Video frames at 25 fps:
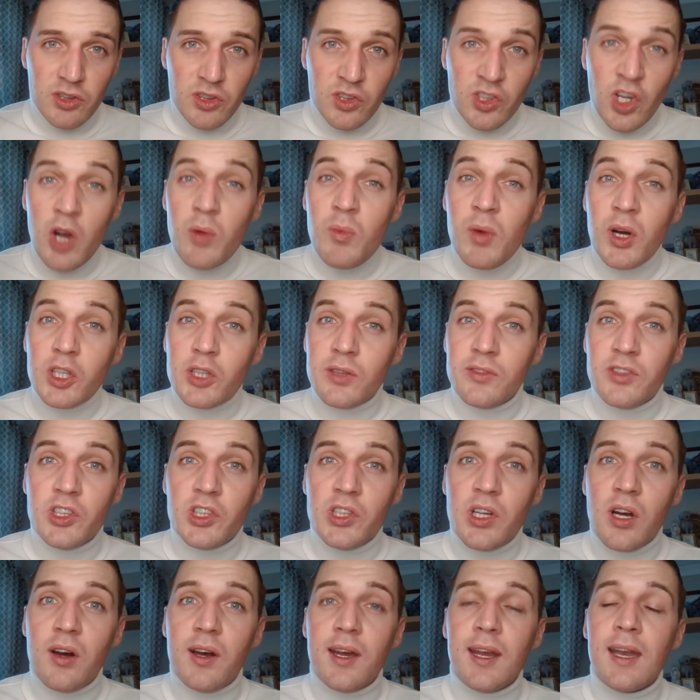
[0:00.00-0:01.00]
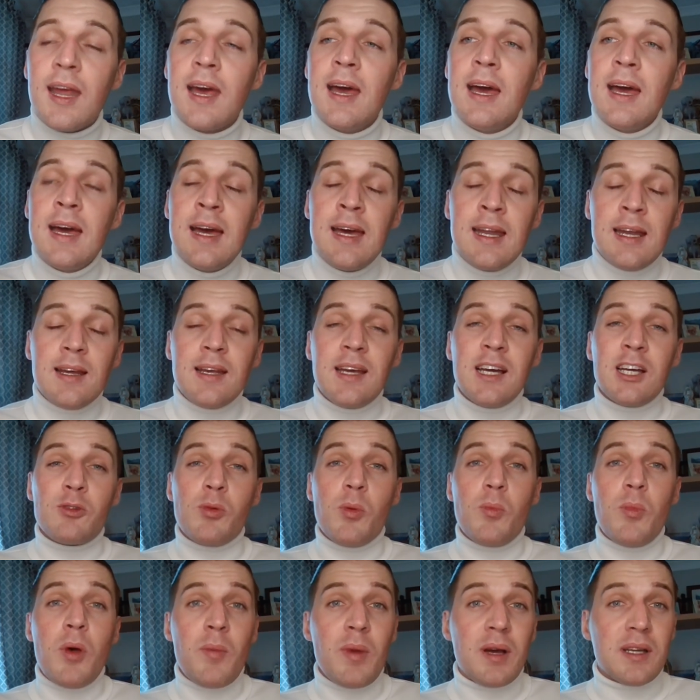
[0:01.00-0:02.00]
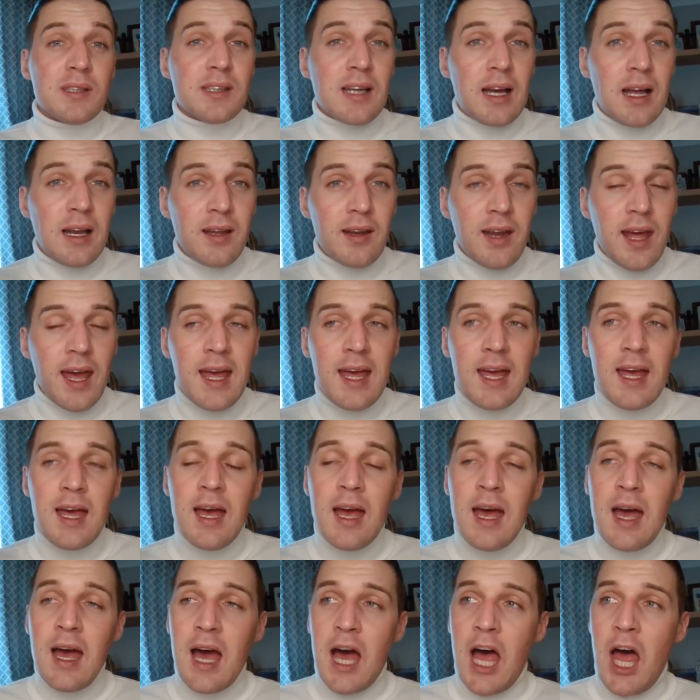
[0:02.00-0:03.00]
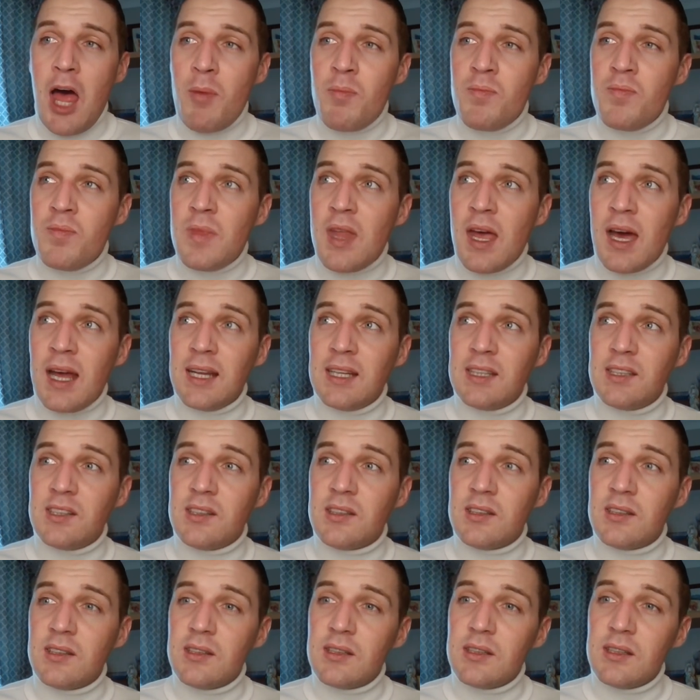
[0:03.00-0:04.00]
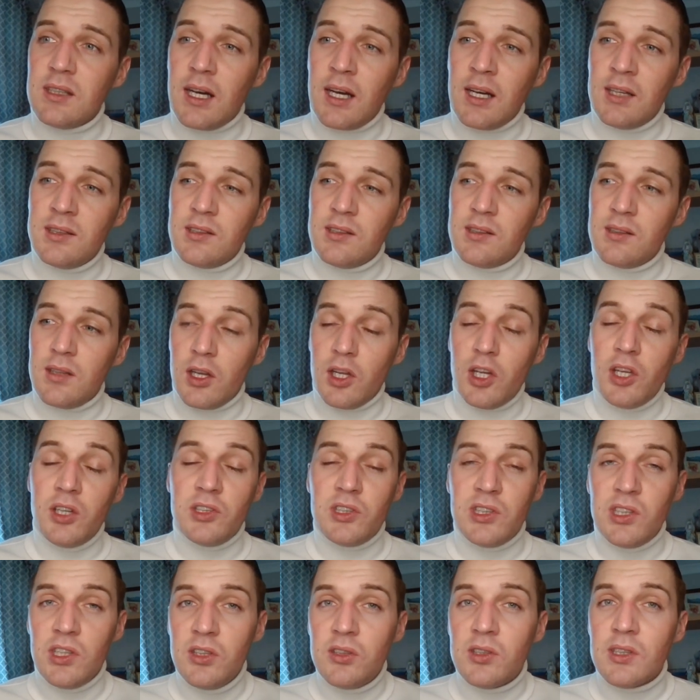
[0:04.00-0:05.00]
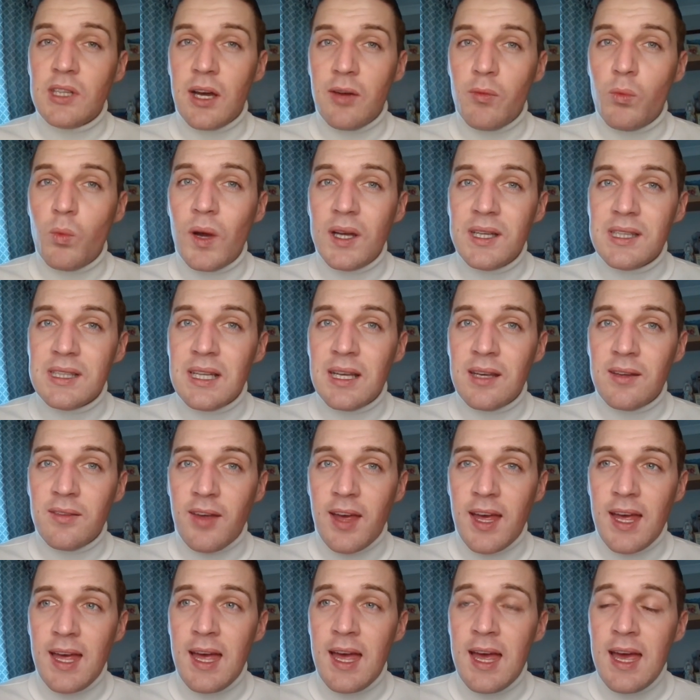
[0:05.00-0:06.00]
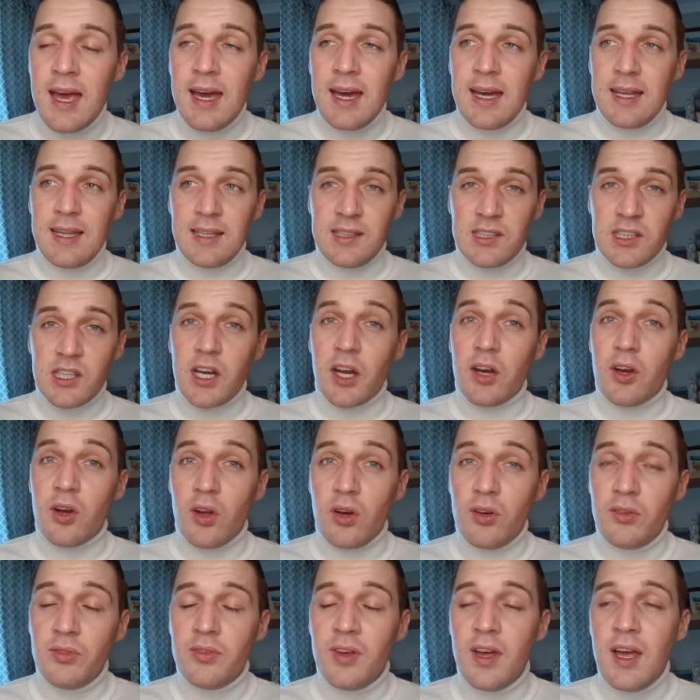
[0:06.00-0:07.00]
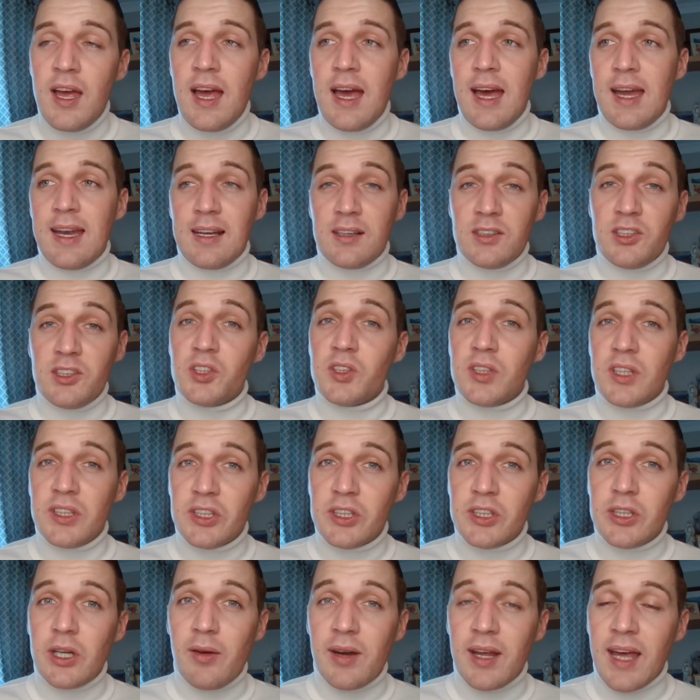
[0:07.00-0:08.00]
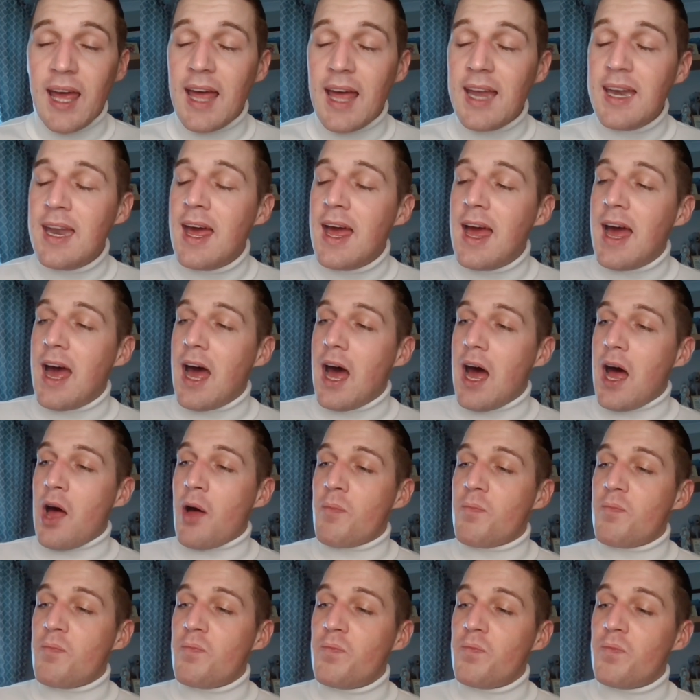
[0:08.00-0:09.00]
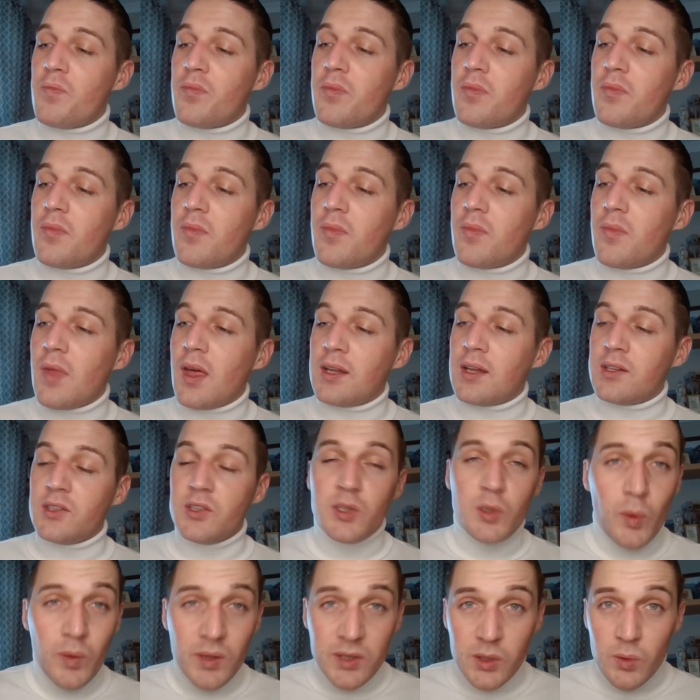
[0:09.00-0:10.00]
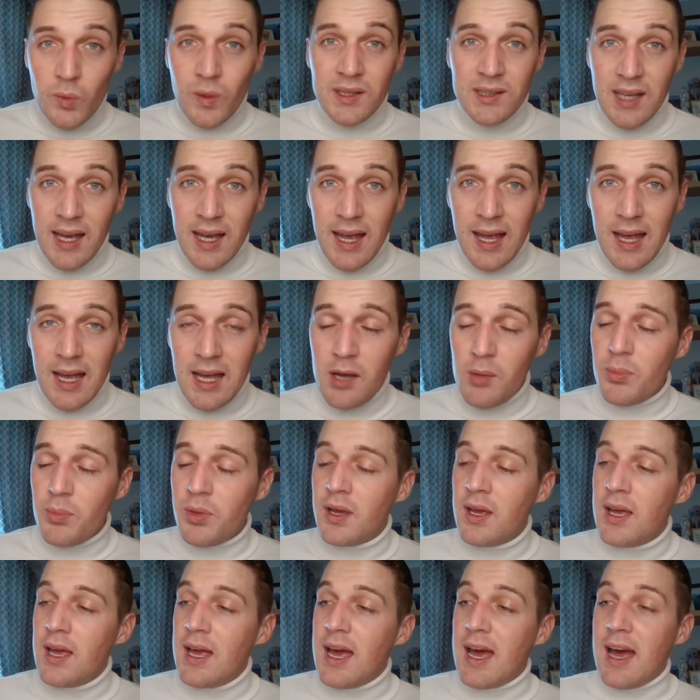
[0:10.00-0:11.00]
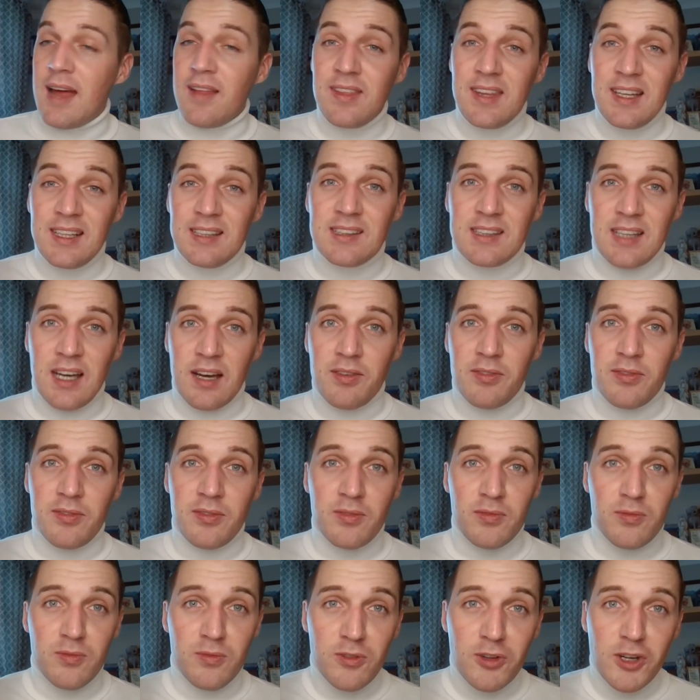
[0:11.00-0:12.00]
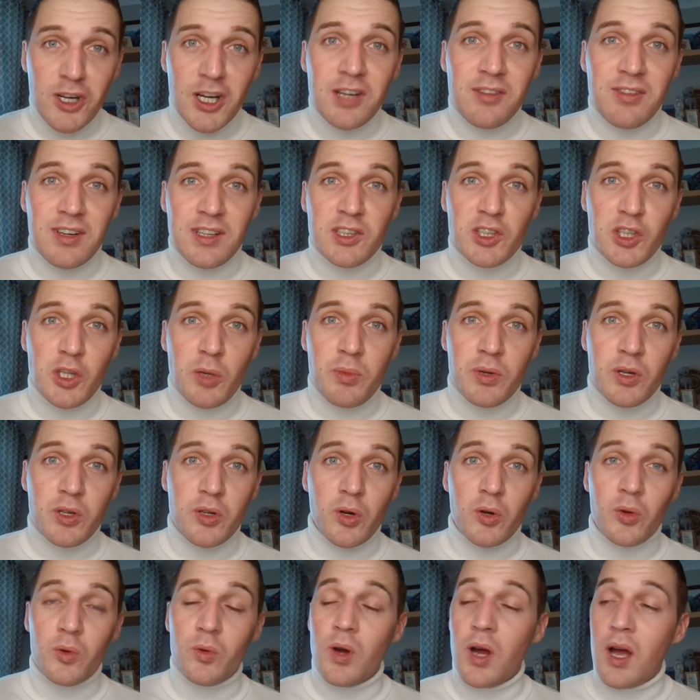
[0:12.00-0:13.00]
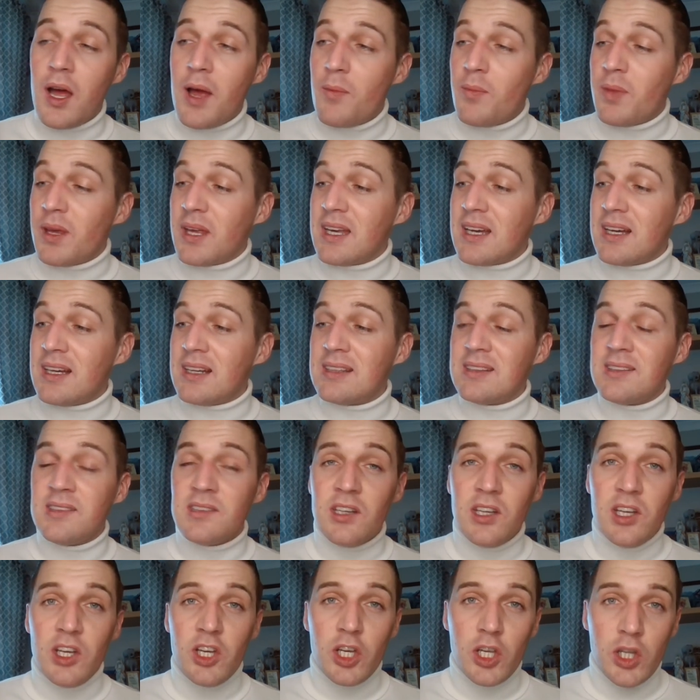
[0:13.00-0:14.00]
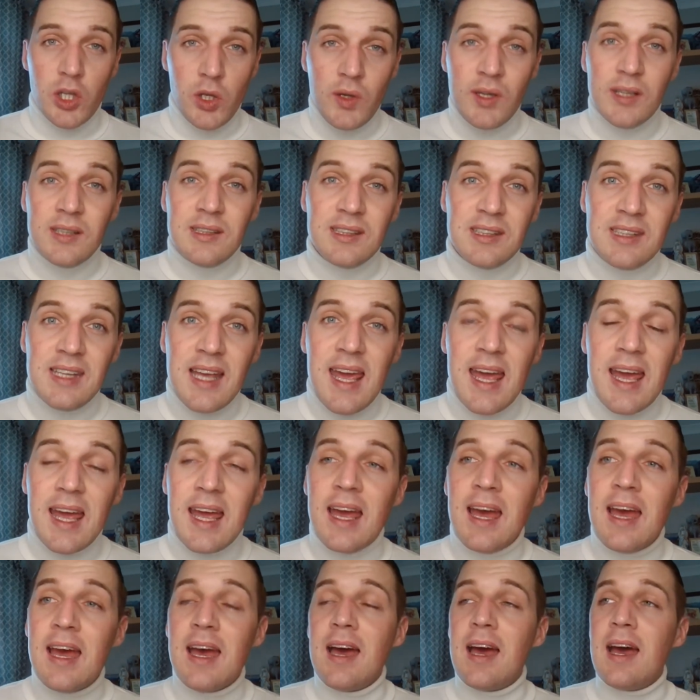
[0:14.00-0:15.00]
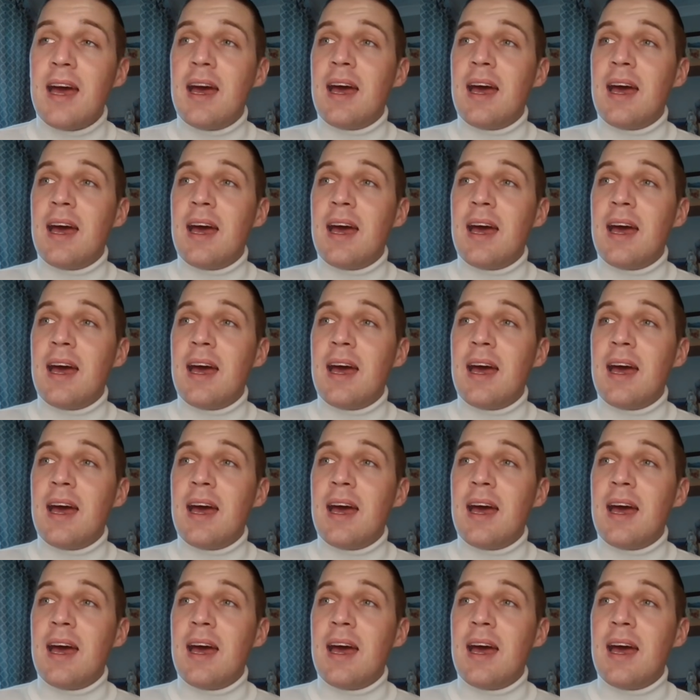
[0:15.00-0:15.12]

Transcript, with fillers: her so much of a shine. Now, yes, my mum has coloured hair, um, and it's I'd, she used to have waist-length hair, and then she cut it off, and now she's trying to grow it again, um, and she always wears her hair up. And this stuff, really, really super cool because you can see